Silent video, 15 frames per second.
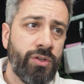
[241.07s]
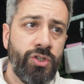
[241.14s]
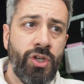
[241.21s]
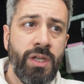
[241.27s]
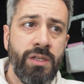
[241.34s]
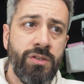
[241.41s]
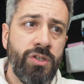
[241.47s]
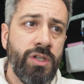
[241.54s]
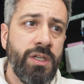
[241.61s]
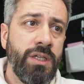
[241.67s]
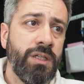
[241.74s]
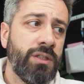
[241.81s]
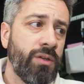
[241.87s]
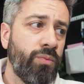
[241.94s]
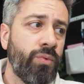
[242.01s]
or
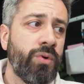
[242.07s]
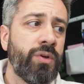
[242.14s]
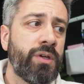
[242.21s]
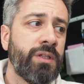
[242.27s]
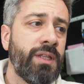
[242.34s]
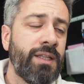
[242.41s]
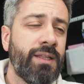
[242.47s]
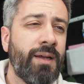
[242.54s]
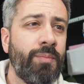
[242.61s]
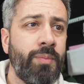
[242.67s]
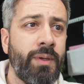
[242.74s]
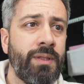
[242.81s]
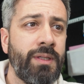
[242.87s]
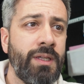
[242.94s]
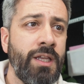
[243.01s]
changing the work that
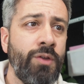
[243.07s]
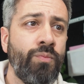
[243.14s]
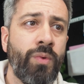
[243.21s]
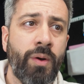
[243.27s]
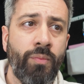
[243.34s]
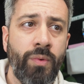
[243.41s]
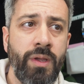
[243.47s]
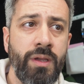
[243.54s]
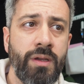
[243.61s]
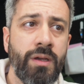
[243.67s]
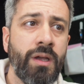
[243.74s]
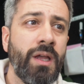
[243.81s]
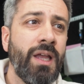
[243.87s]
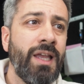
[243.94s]
happened in 1 week